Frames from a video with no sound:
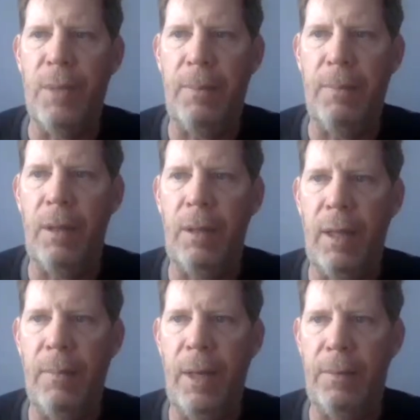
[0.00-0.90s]
make milk,
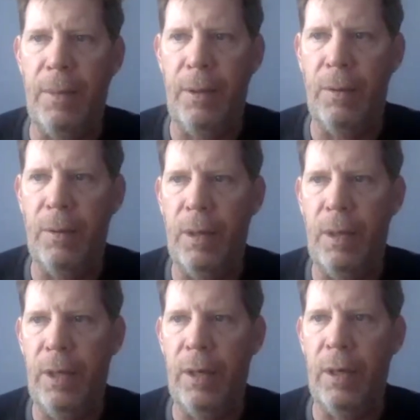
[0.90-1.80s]
they make manure
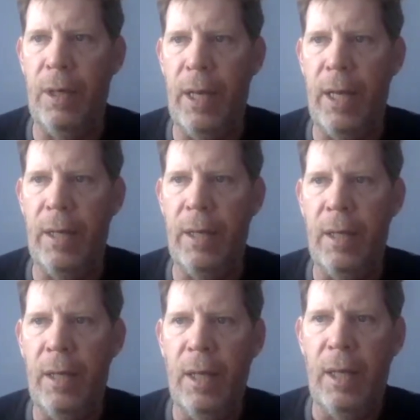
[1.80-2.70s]
and urine, and
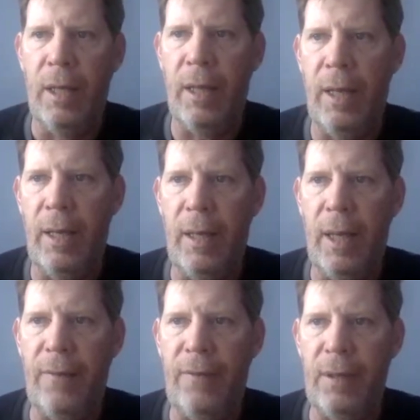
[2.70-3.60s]
they
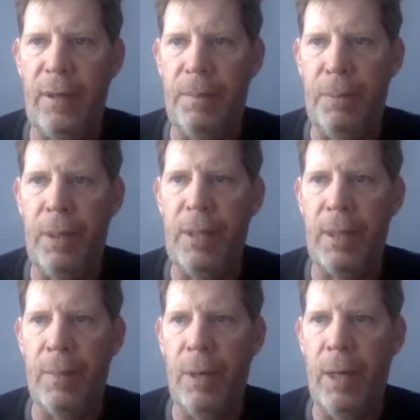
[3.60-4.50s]
have to put it
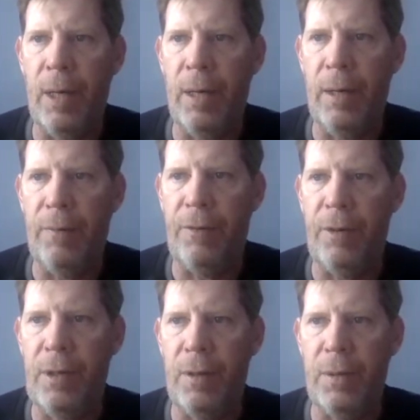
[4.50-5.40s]
somewhere. And it
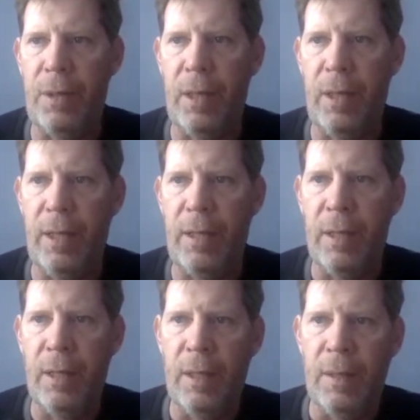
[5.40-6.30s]
first goes to these
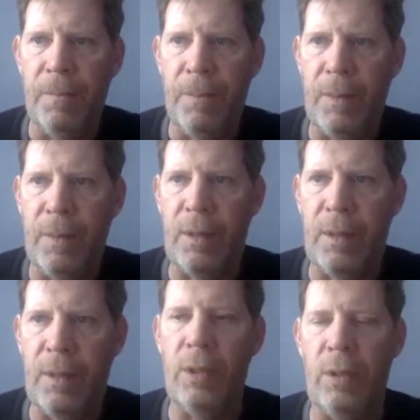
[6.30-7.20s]

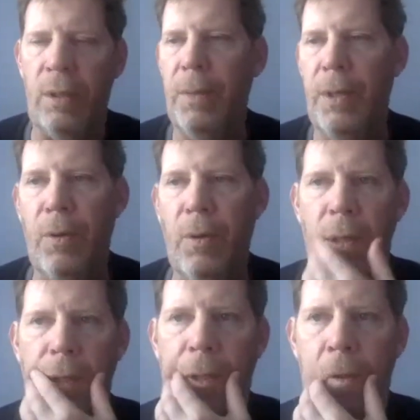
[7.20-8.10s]
sewage or manure
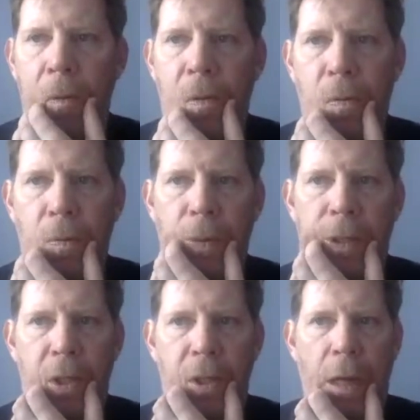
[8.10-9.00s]
lagoons,
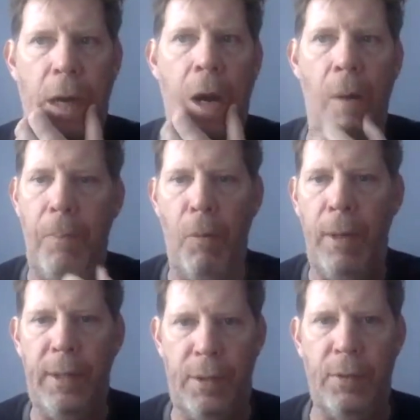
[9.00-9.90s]
which are a
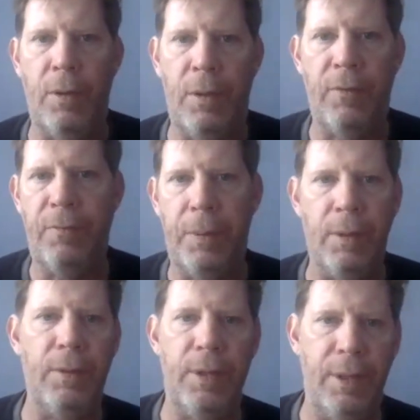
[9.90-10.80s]
point source of
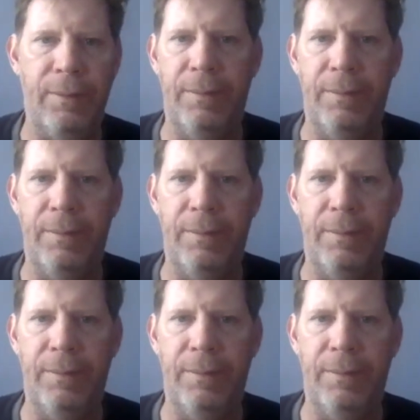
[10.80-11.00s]
pollution.